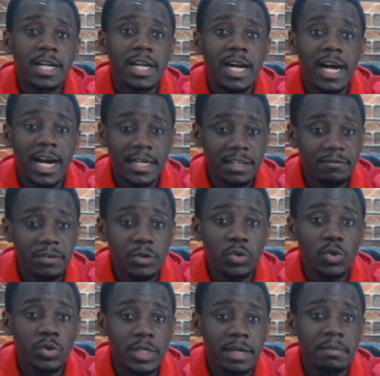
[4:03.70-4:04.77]
had a very
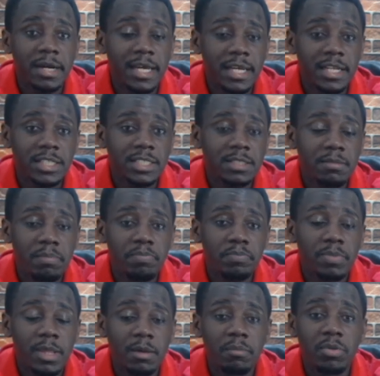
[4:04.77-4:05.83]
good game against
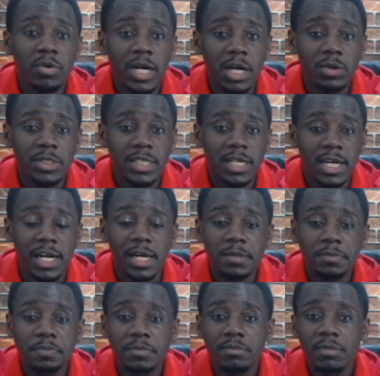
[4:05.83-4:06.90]
Bukayo Saka.
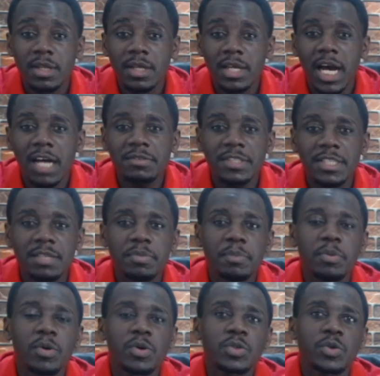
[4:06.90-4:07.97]
I've seen
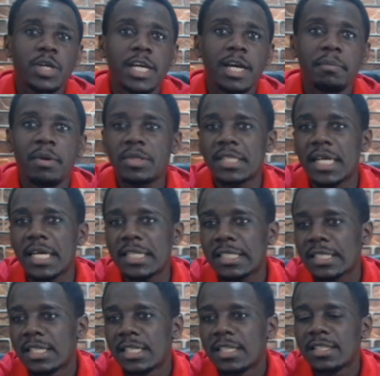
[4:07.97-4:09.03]
people talking about that
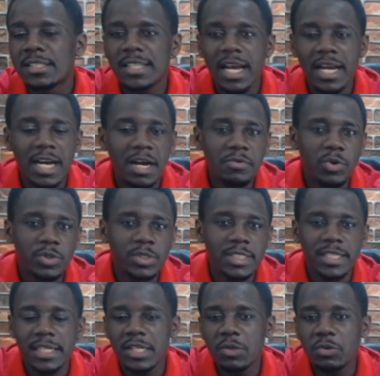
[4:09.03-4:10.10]
Saka
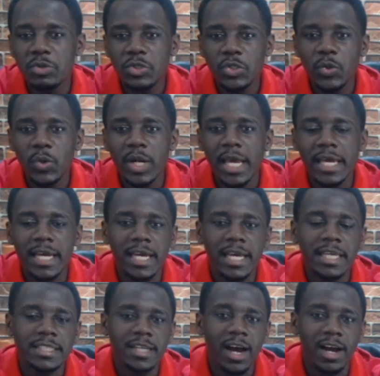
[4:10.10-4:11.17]
roasted Luke Shaw like a
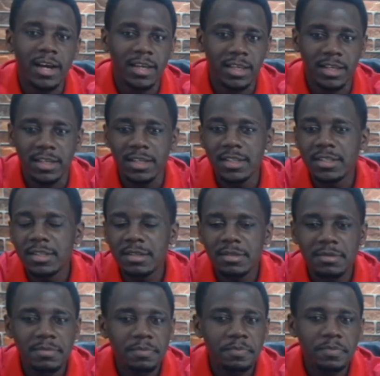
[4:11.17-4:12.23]
turkey.
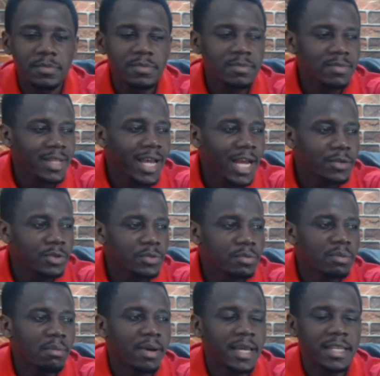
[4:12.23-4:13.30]
I don't
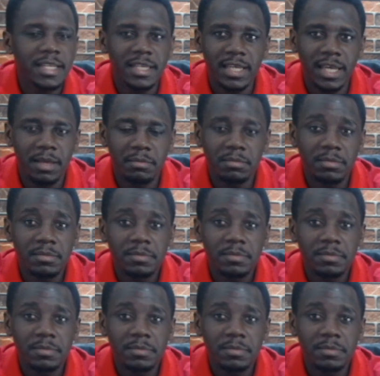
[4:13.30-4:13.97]
remember any game.